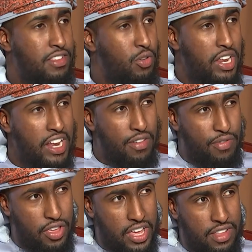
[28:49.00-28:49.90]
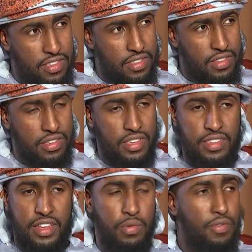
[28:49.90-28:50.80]
"But that's only enough for the kids."
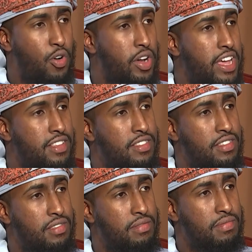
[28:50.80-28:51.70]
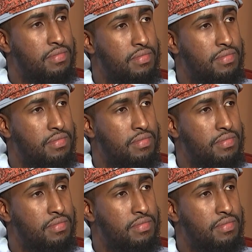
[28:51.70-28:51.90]
He said, "We've got guests.